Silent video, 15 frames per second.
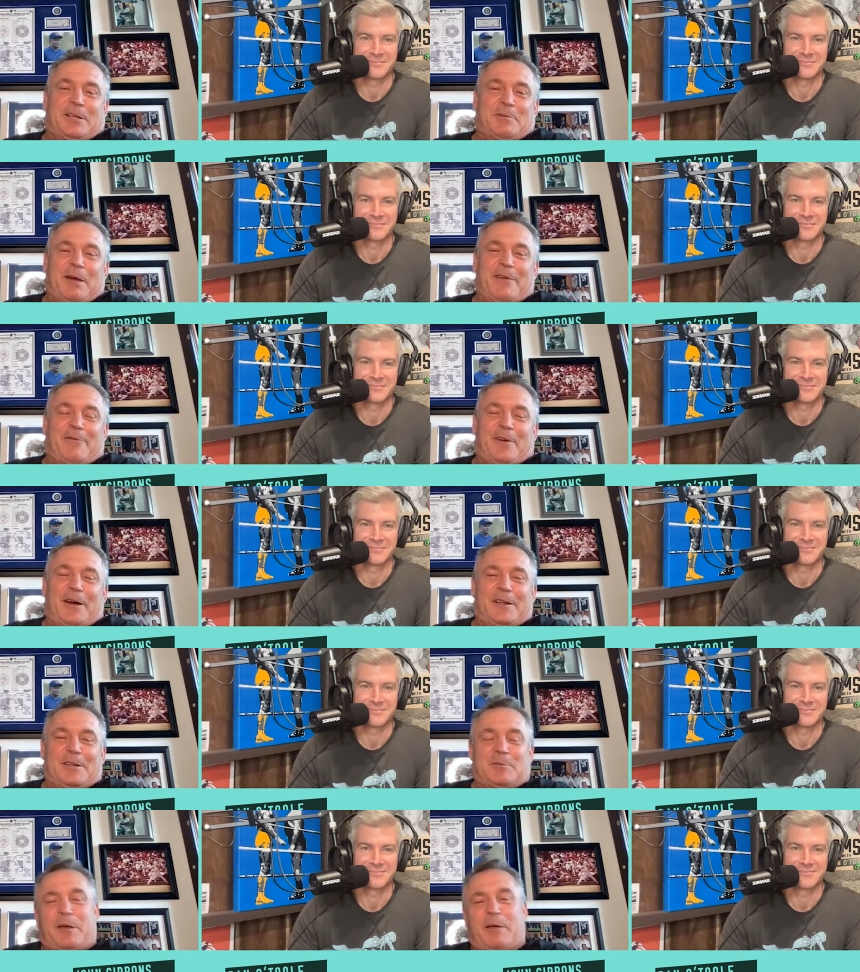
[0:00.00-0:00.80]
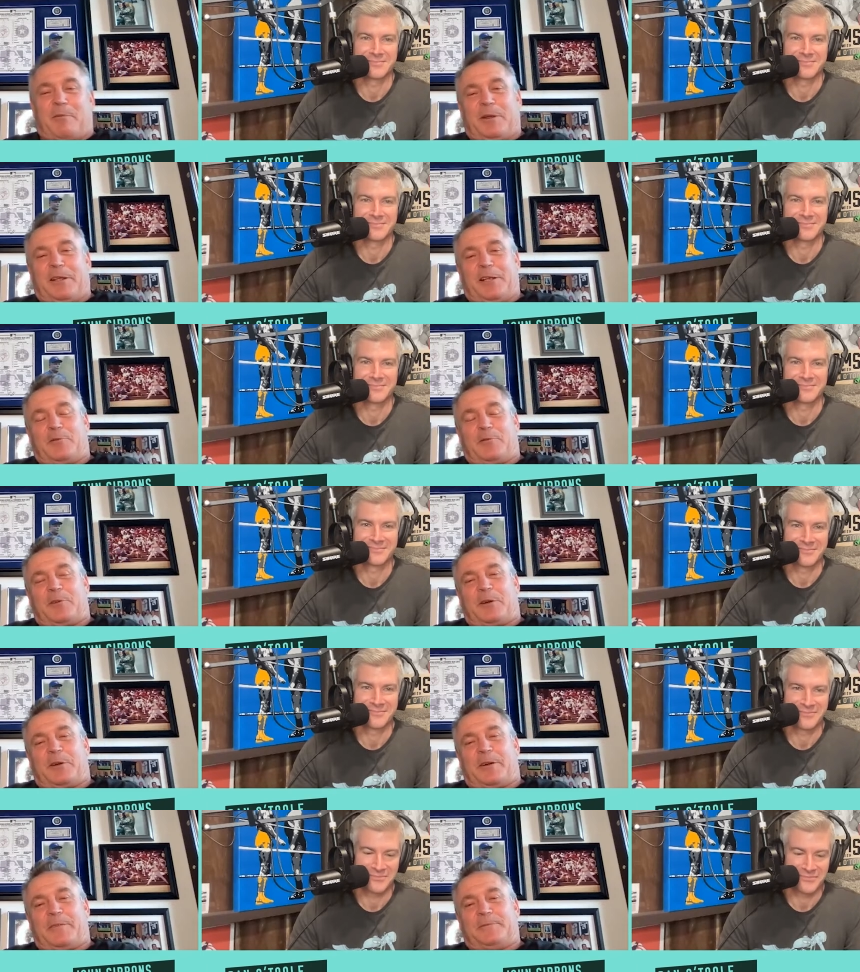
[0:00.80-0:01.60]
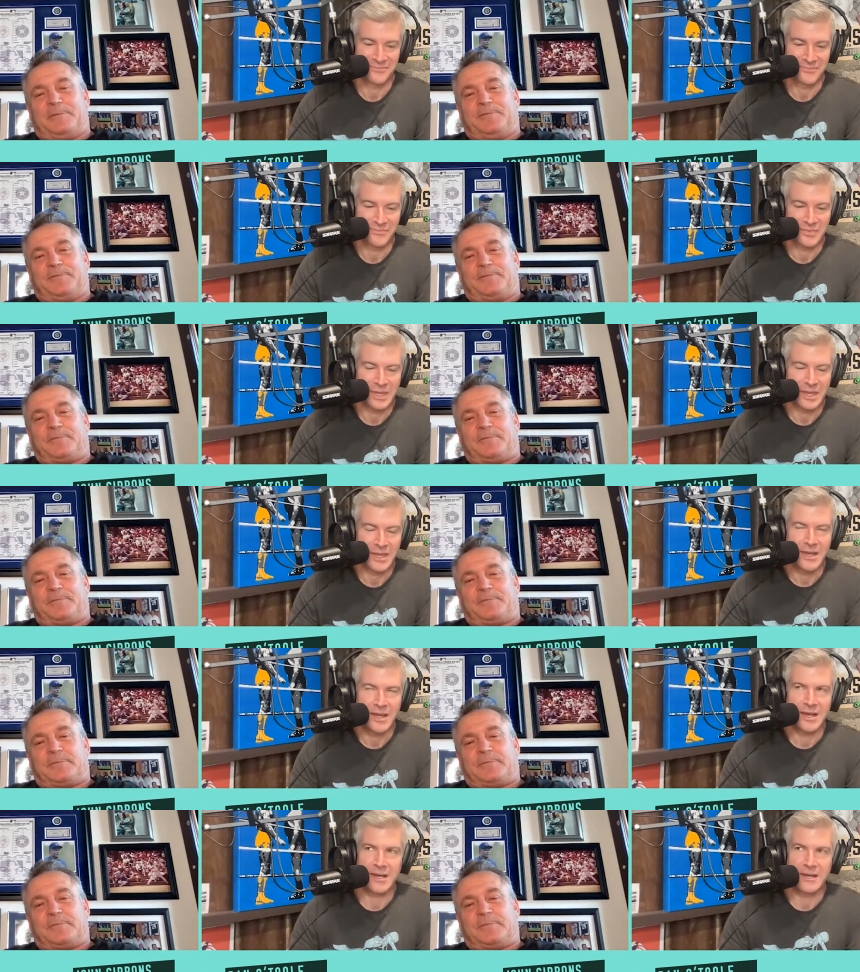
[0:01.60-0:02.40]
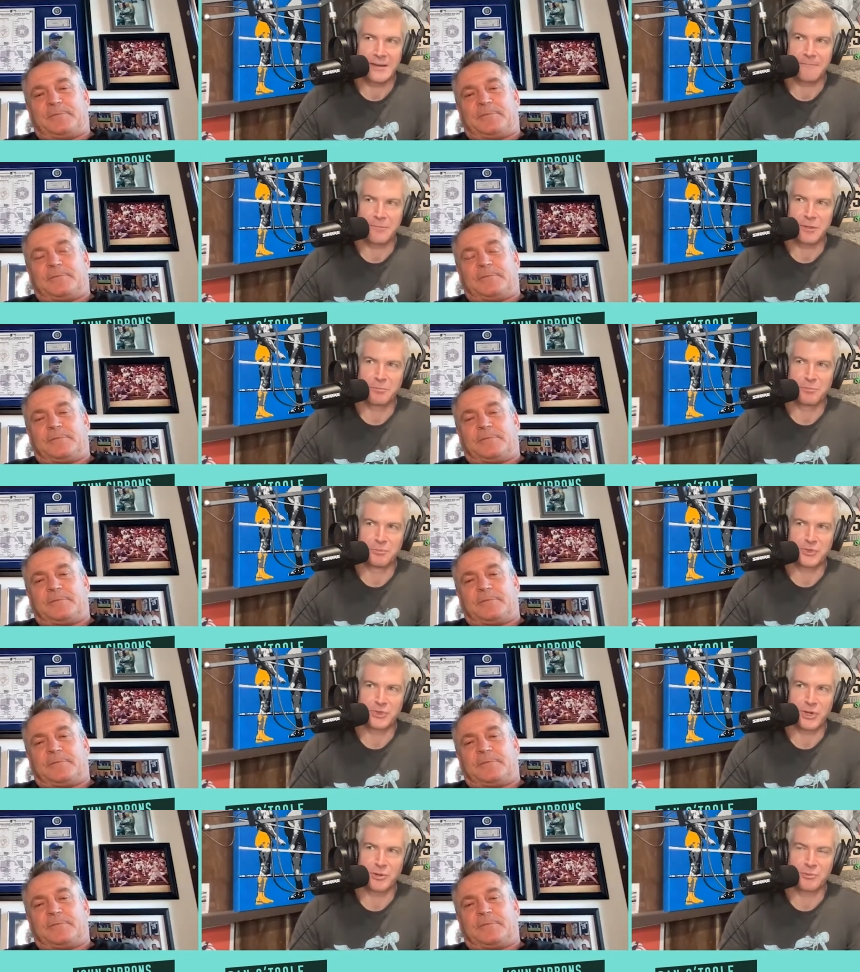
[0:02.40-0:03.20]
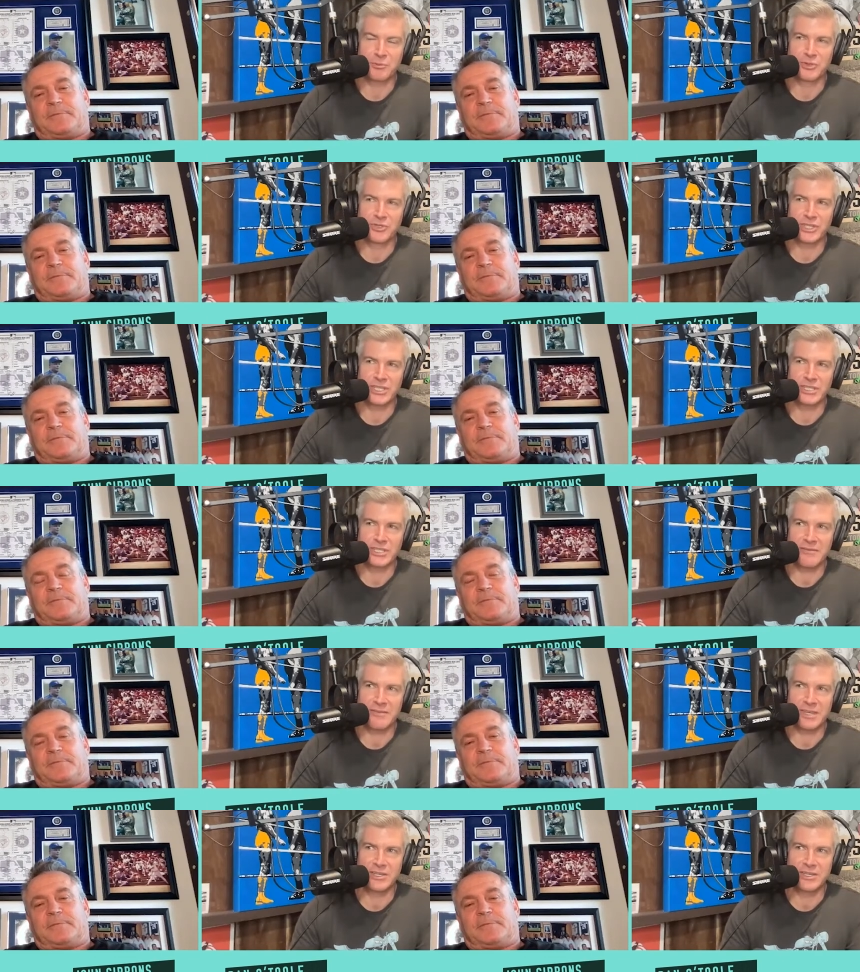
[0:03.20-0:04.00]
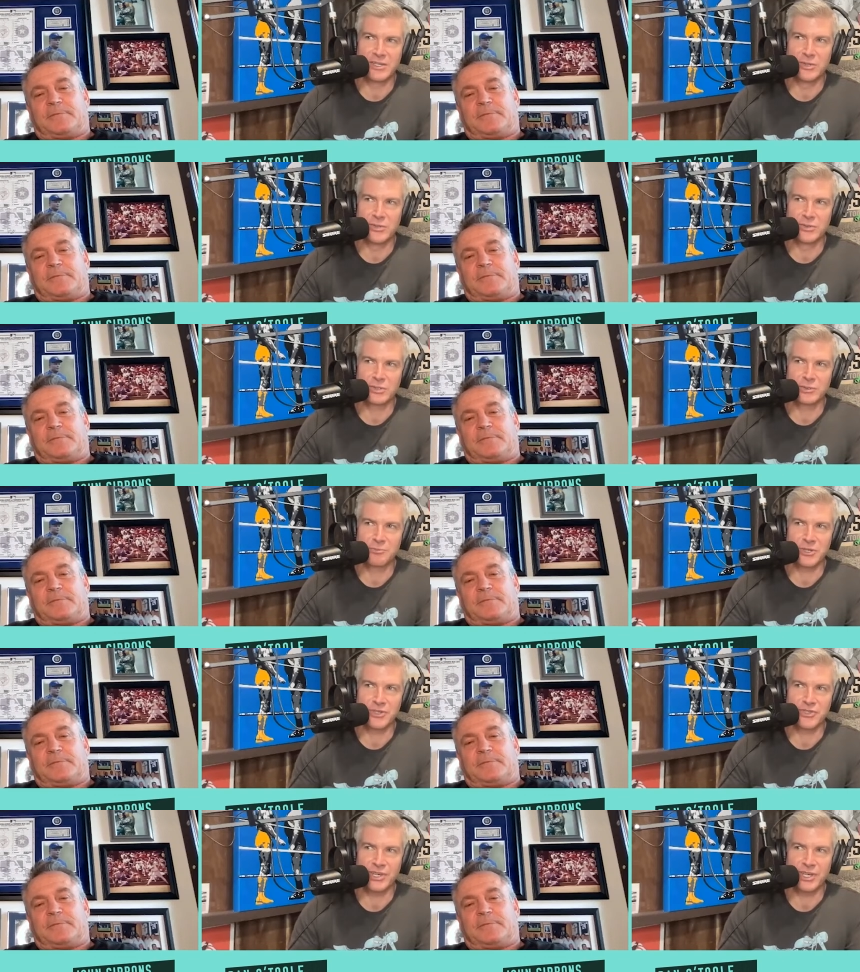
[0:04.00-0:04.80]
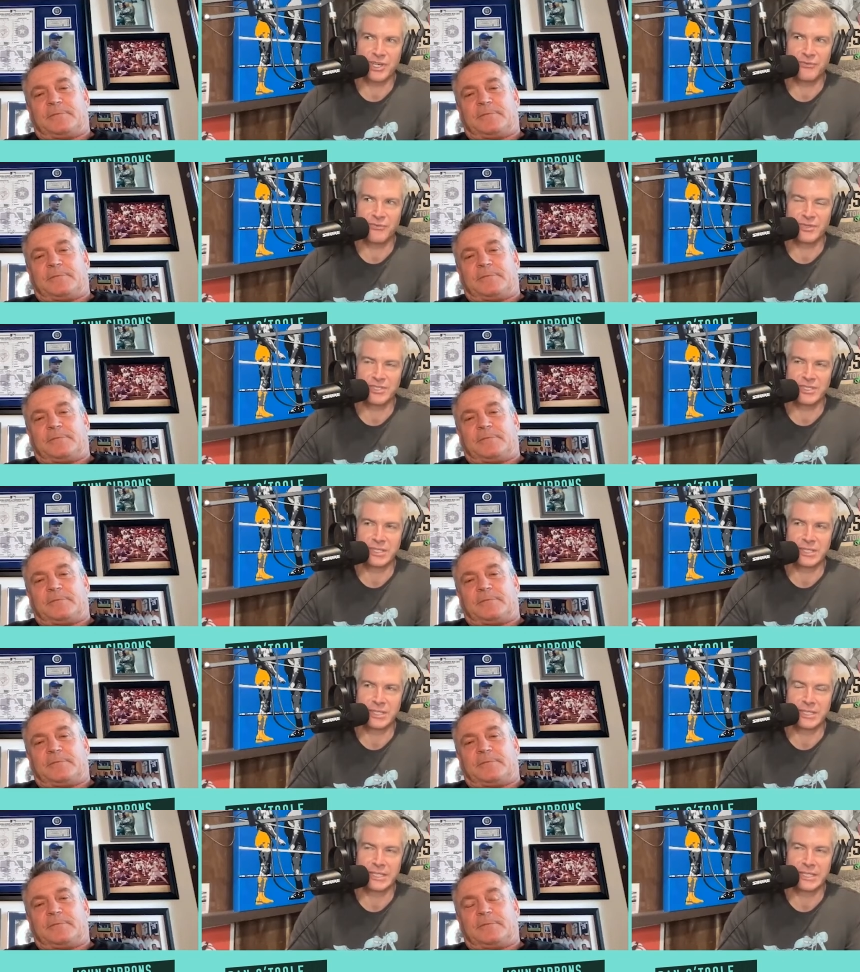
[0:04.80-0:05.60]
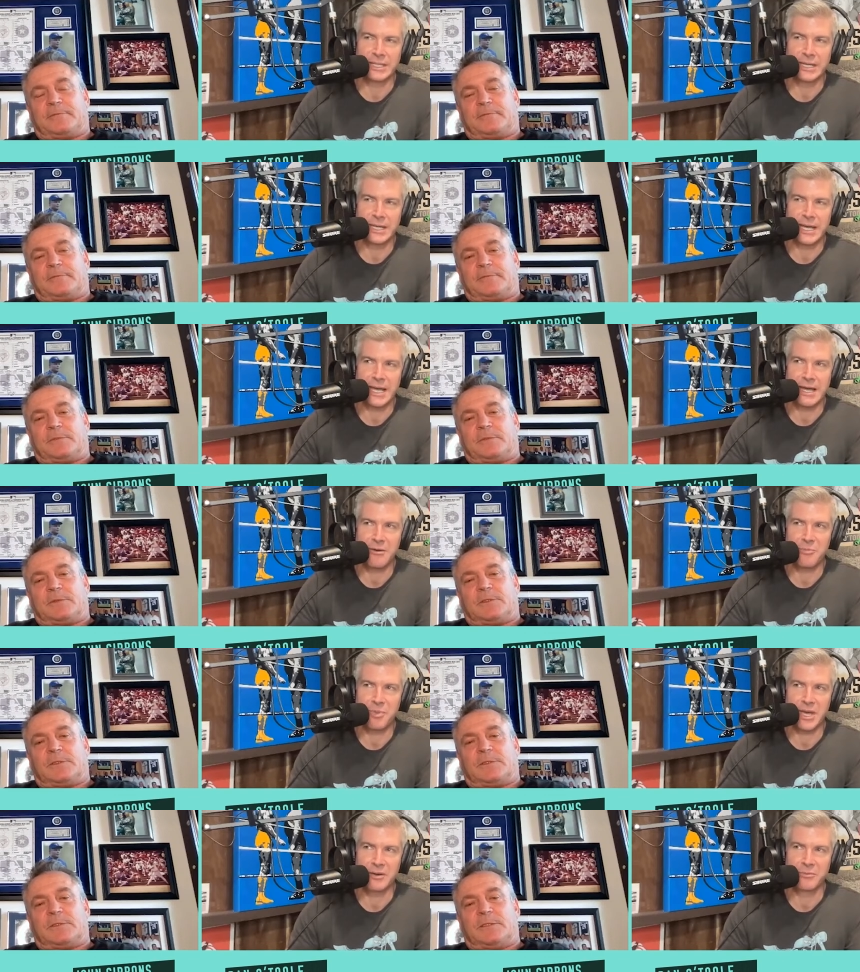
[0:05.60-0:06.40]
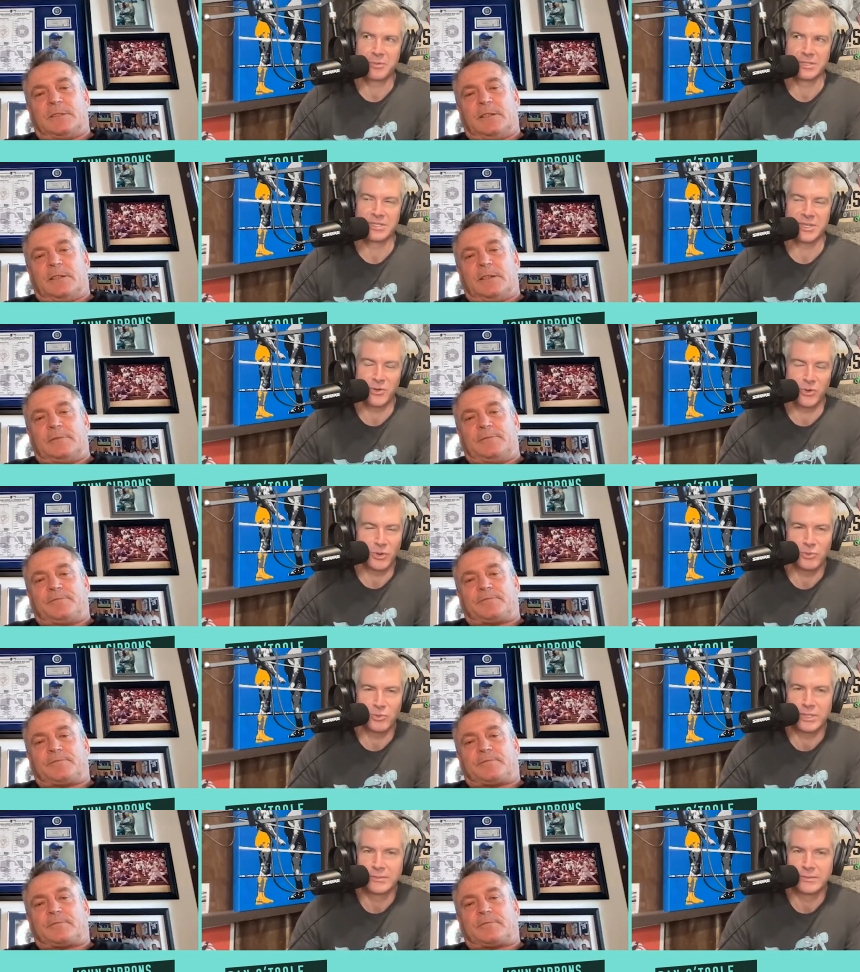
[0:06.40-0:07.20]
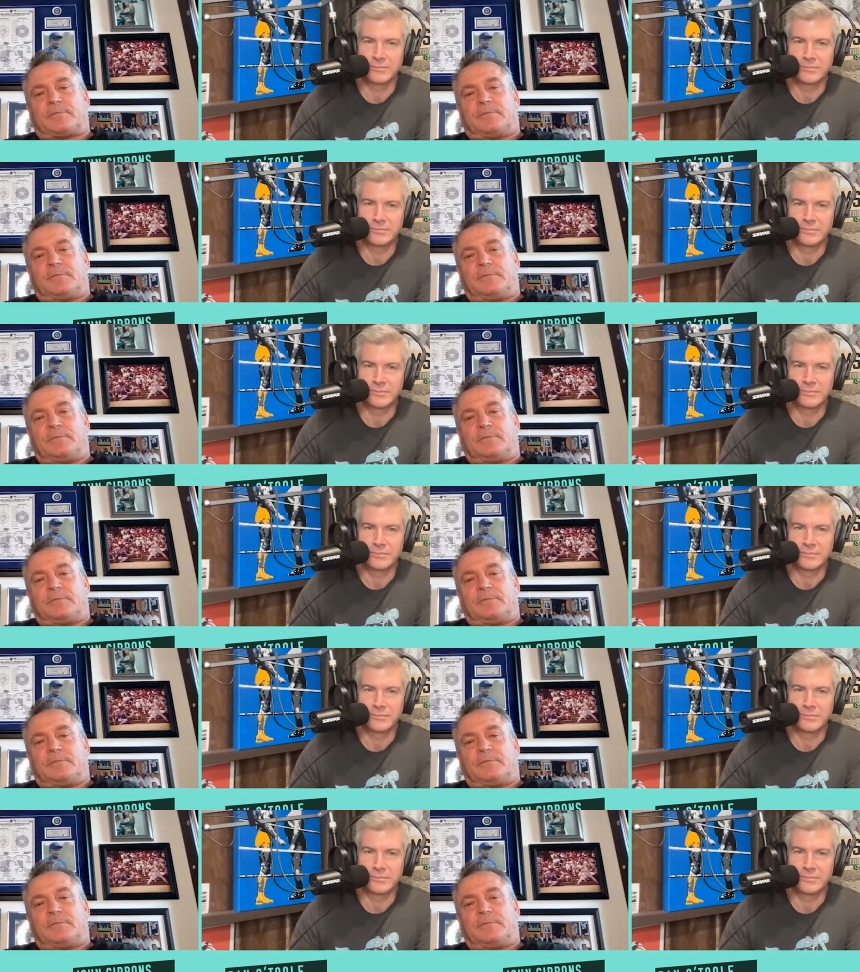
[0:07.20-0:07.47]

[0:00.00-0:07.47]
Speaker 1: my fondest memory. That's for sure.
Speaker 2: The Toronto Blue Jays have a new spring training facility. How bad was the old one?